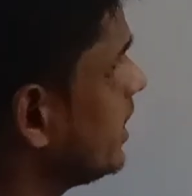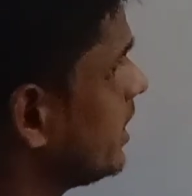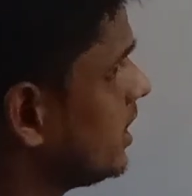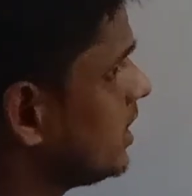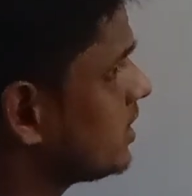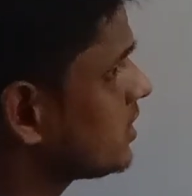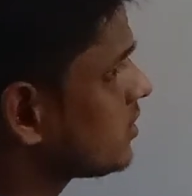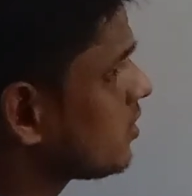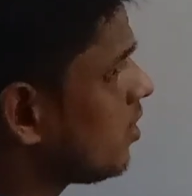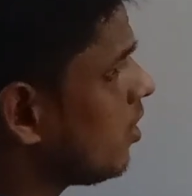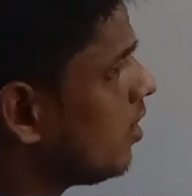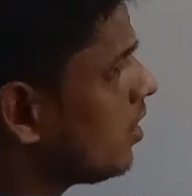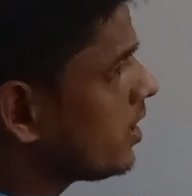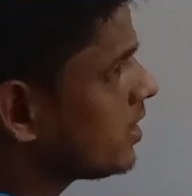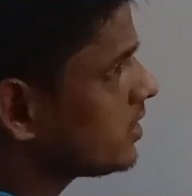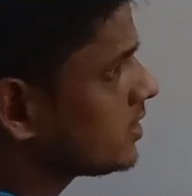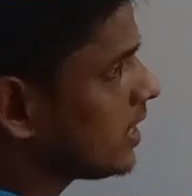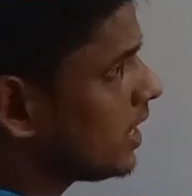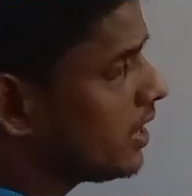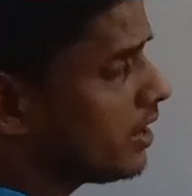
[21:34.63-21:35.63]
is called
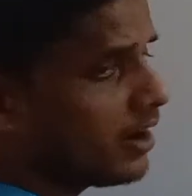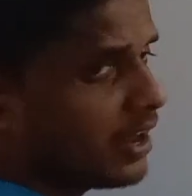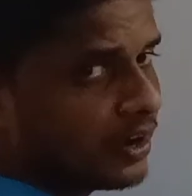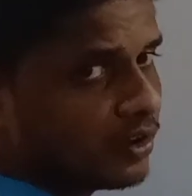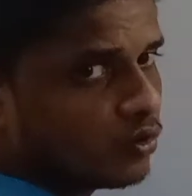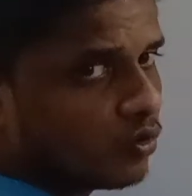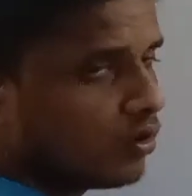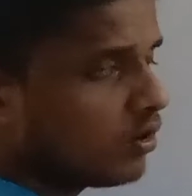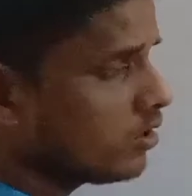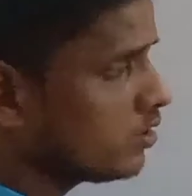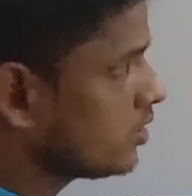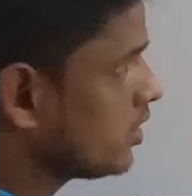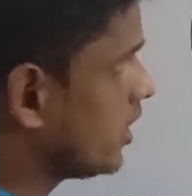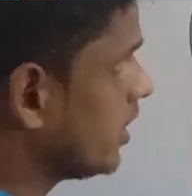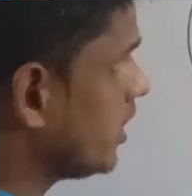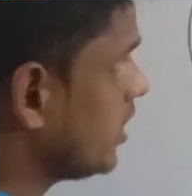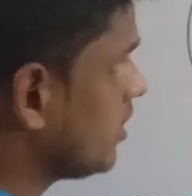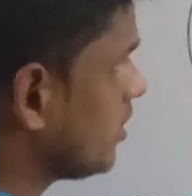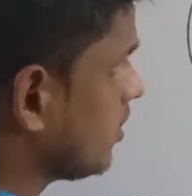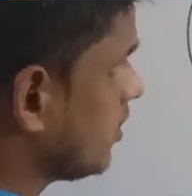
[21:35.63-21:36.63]
as, already I told you
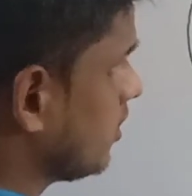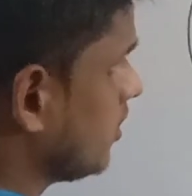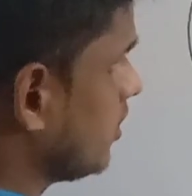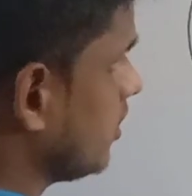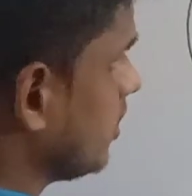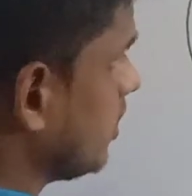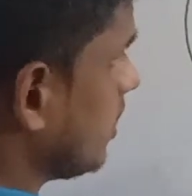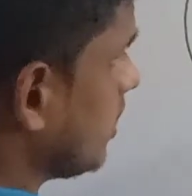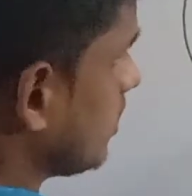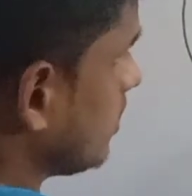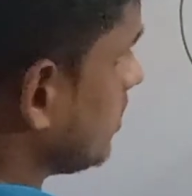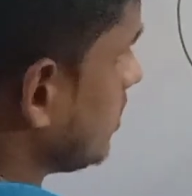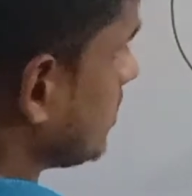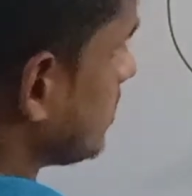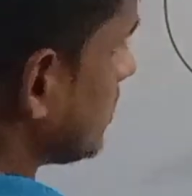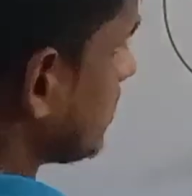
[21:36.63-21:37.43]
that this